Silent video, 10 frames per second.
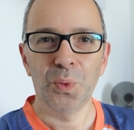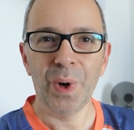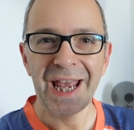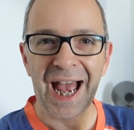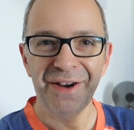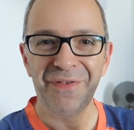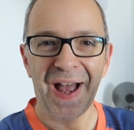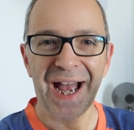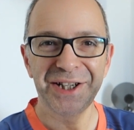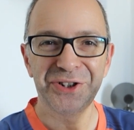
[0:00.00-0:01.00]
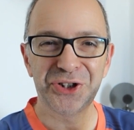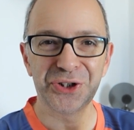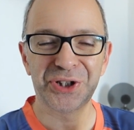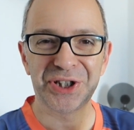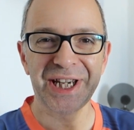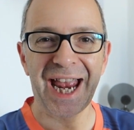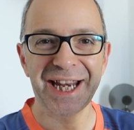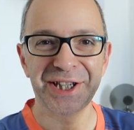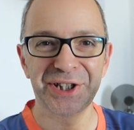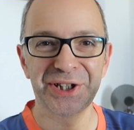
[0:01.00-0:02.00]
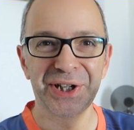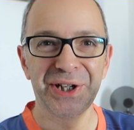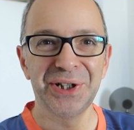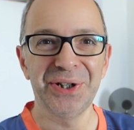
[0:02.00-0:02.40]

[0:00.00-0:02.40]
We have had success.